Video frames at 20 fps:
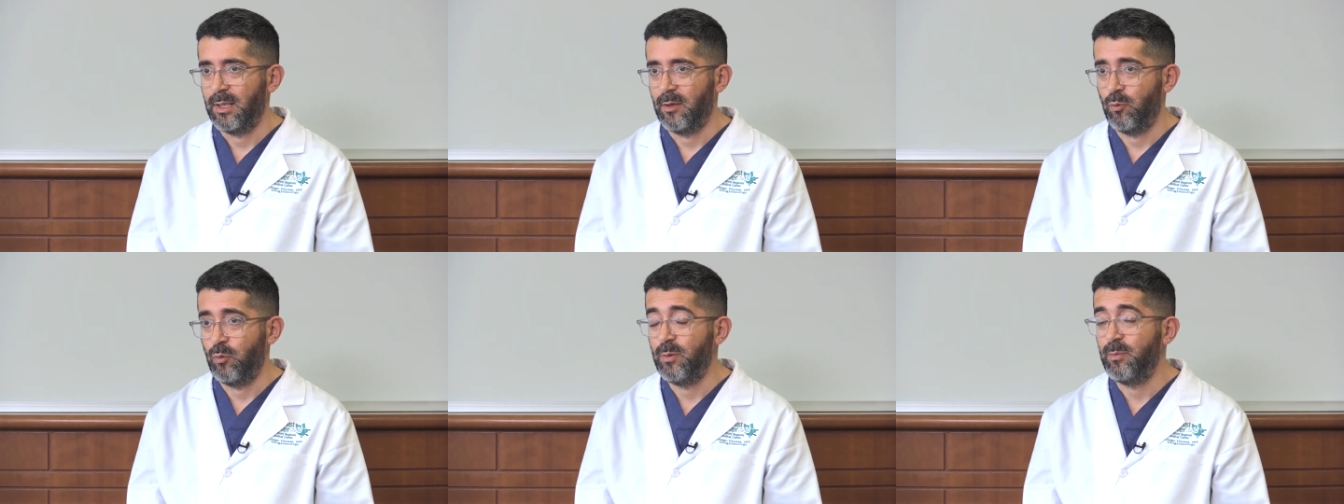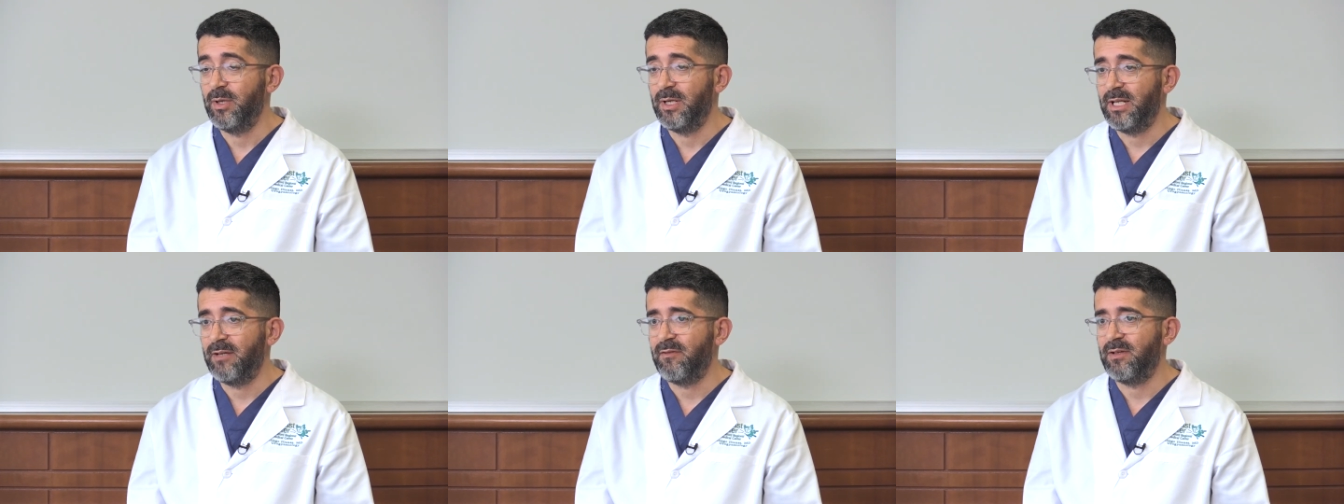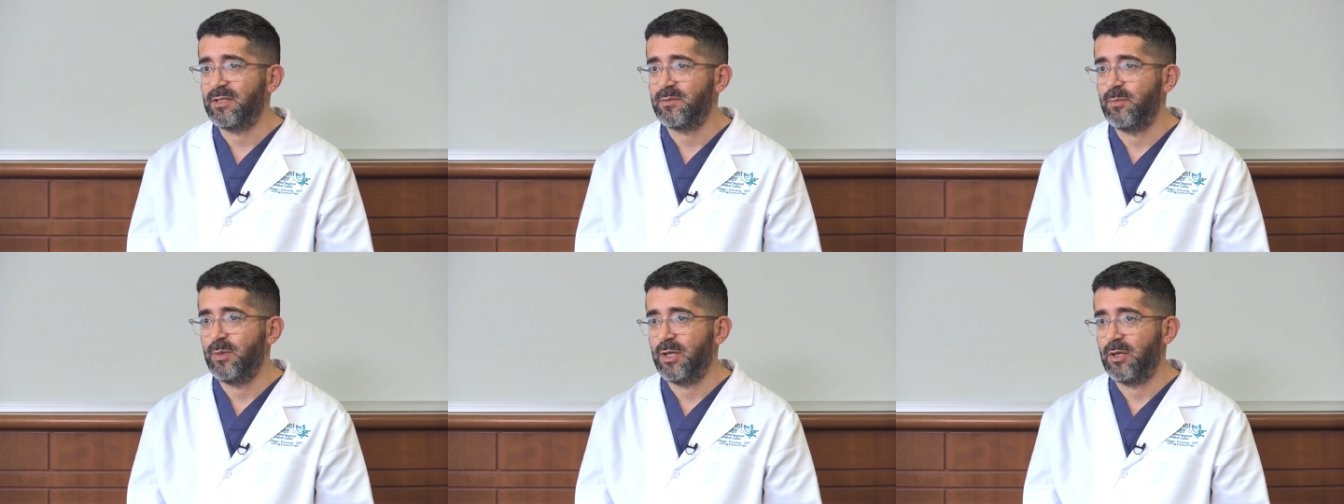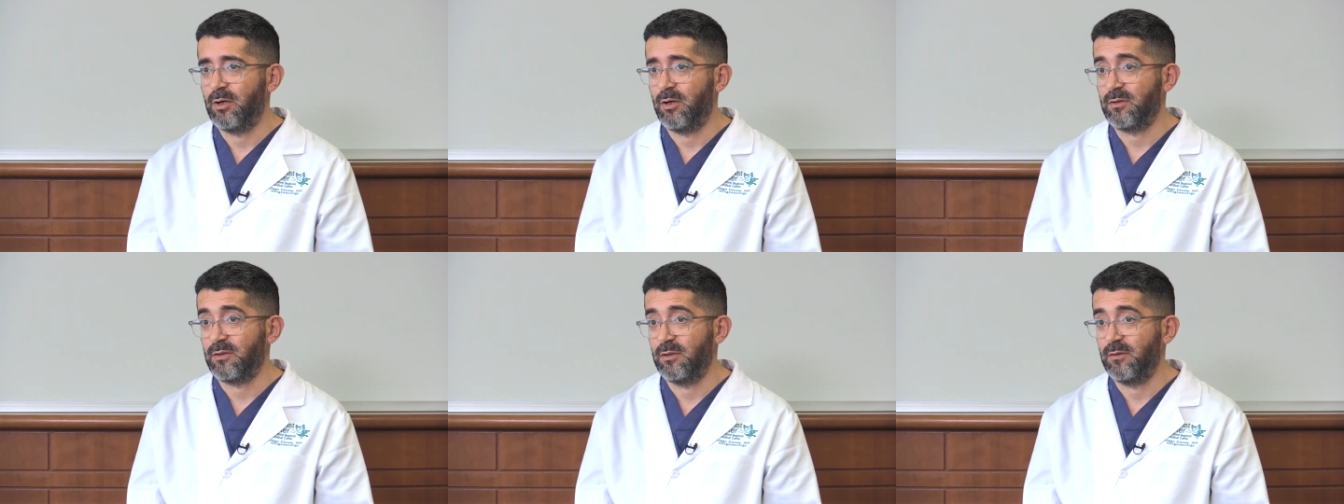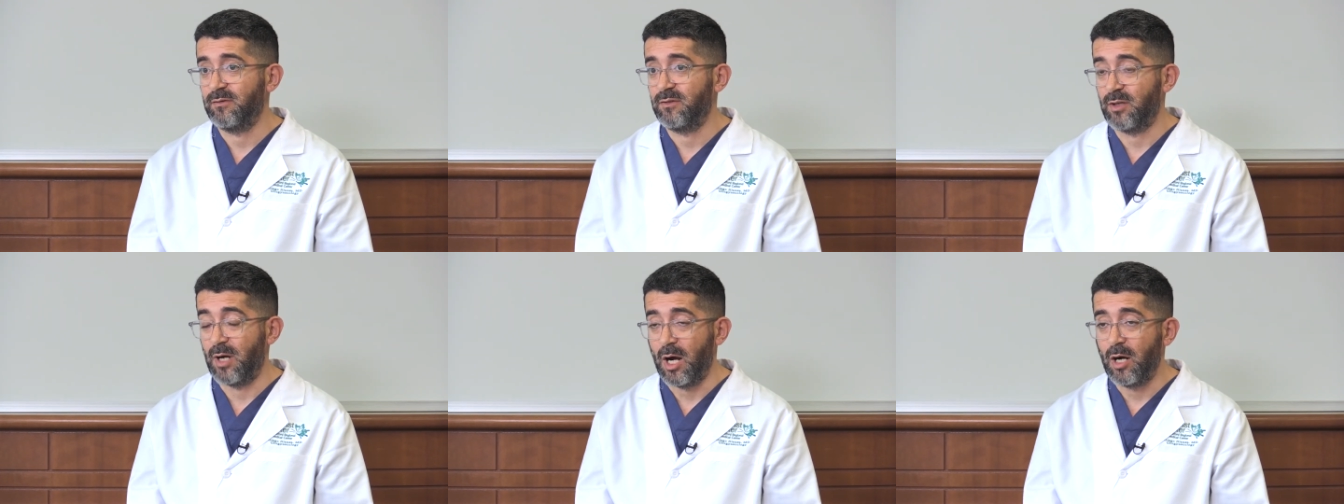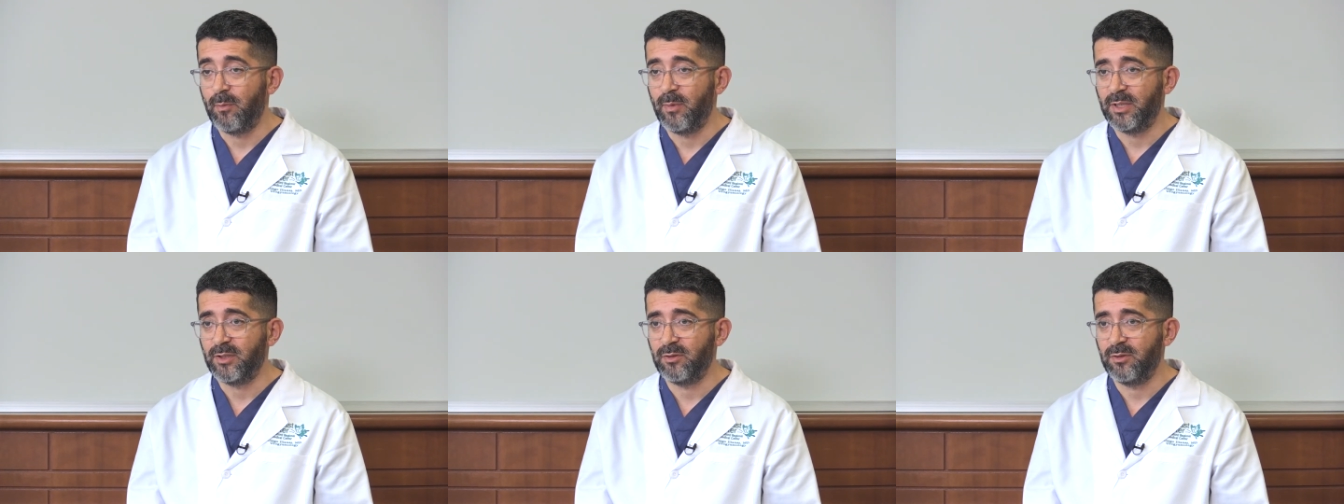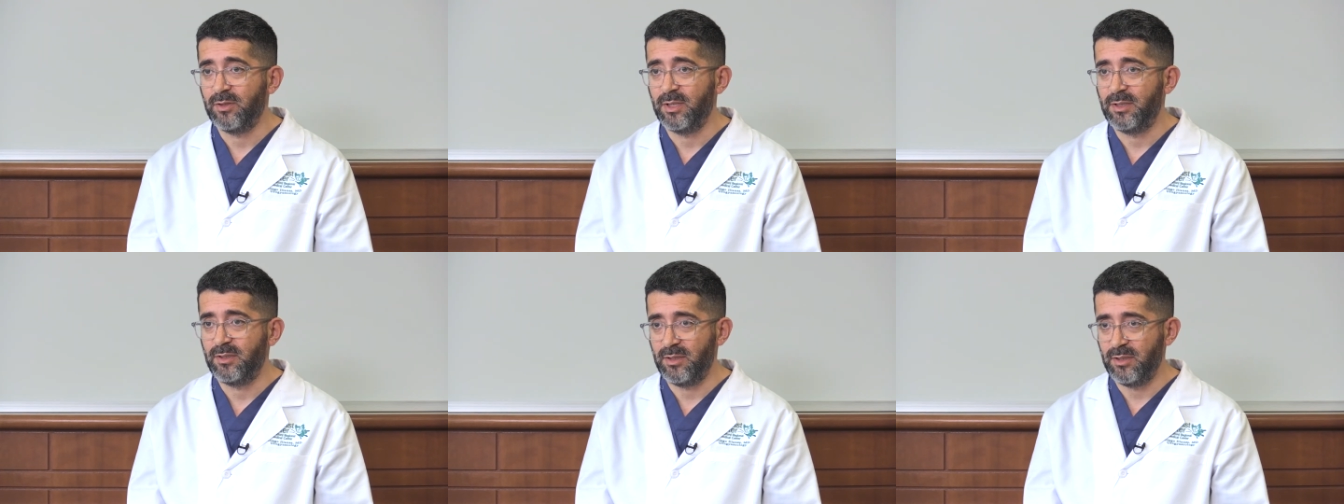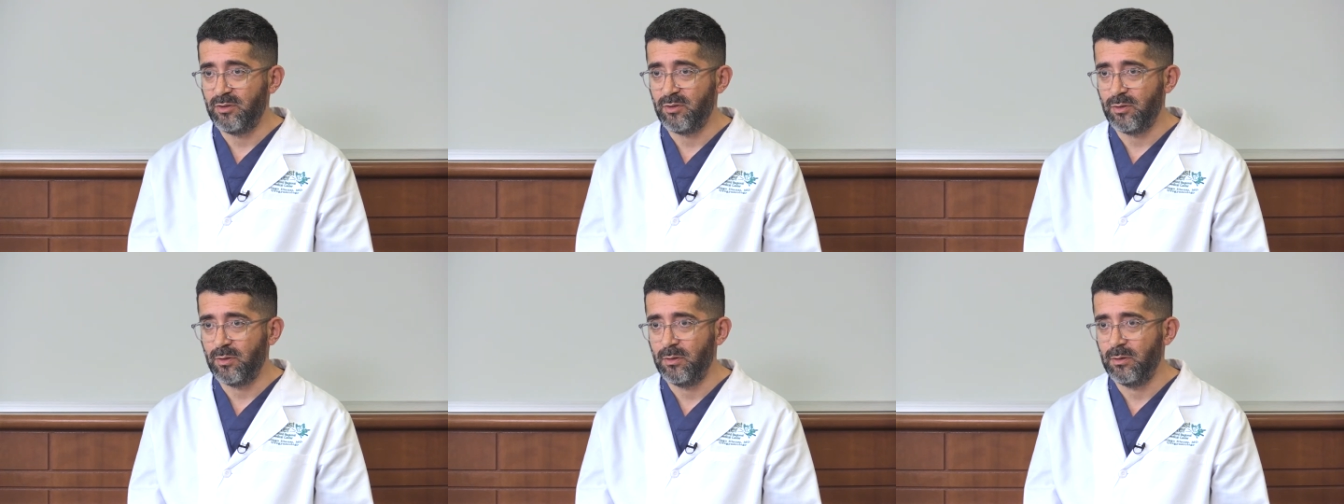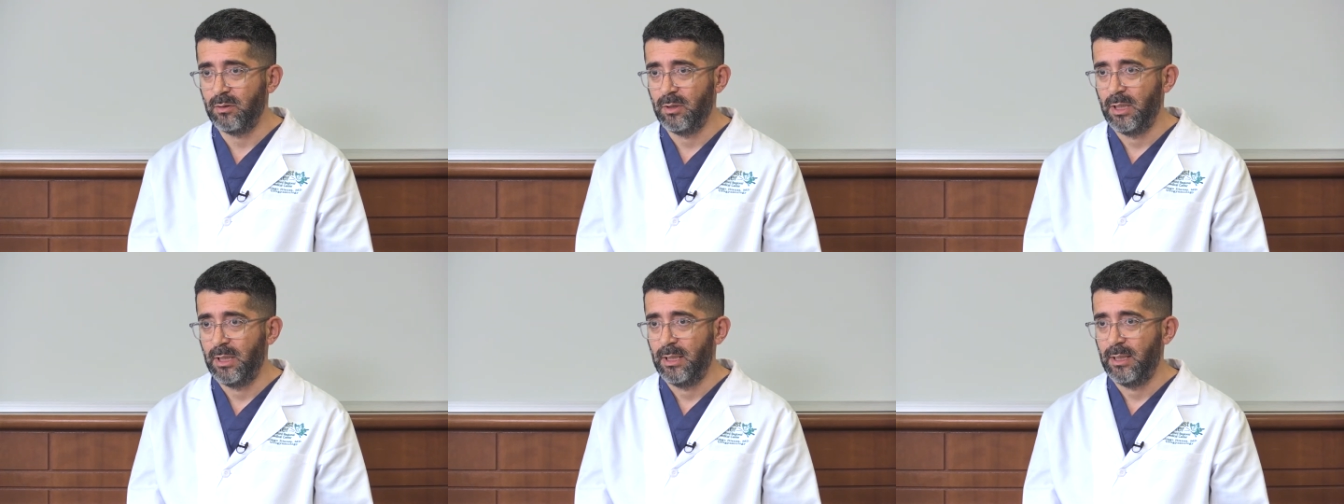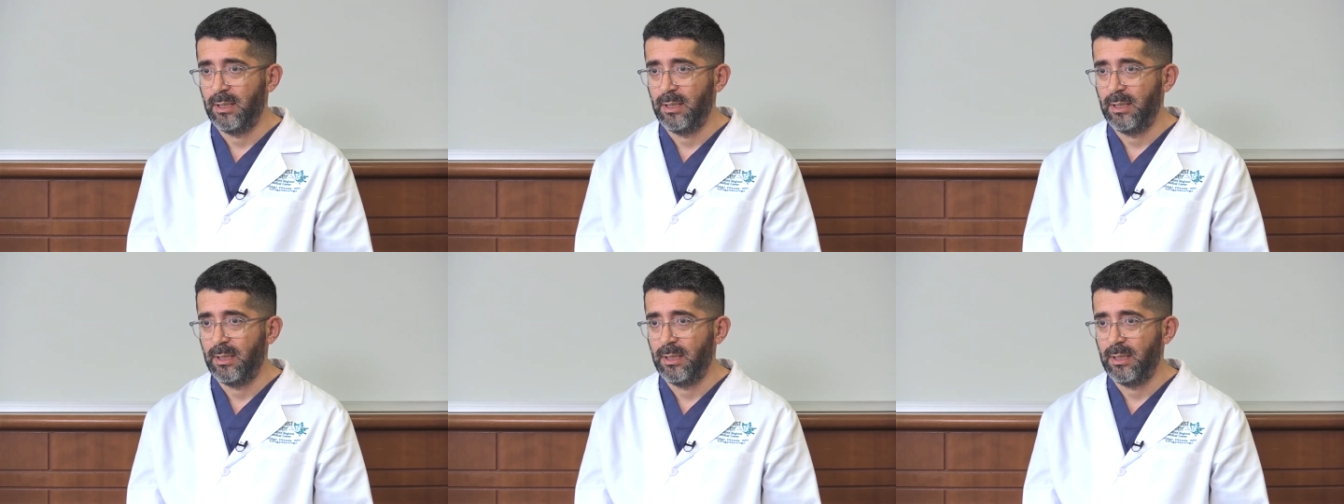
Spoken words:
We believe it's because of trauma to the tissue